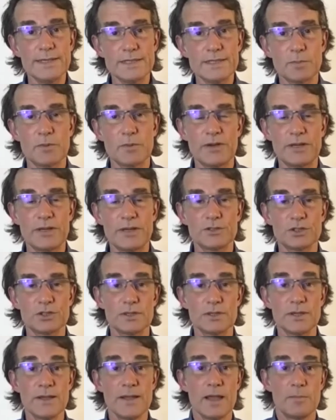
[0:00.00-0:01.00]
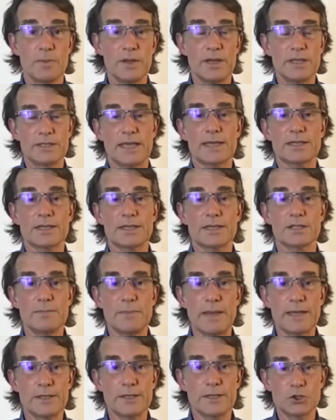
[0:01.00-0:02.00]
disease prevention, but it's
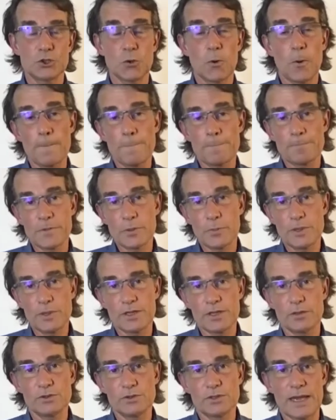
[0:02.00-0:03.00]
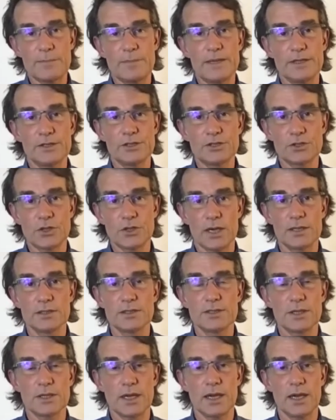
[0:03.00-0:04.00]
actually making sure that we don't damage
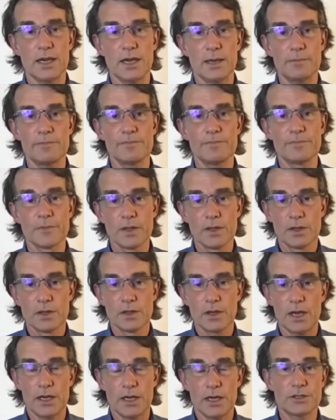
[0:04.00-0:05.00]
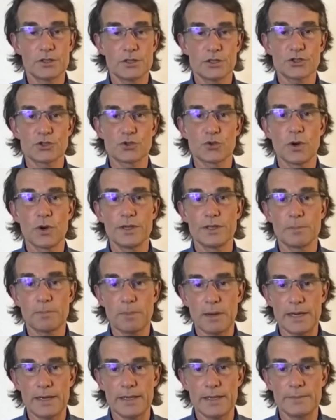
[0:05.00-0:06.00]
and
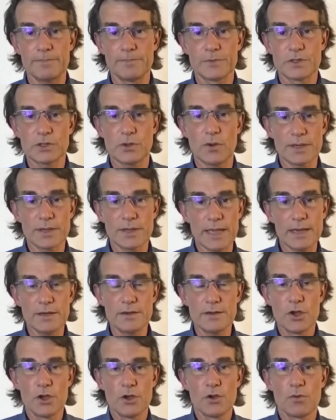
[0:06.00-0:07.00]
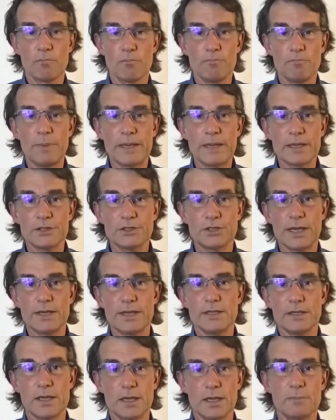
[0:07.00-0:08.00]
destroy the planet. So again, big
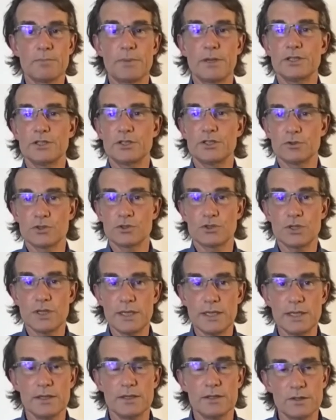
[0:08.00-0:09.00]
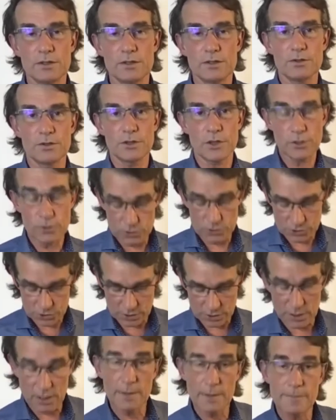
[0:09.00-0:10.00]
agenda, but as you'll see,
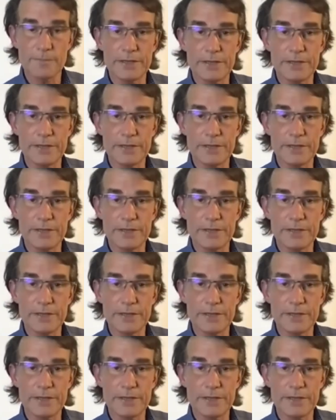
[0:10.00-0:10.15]
those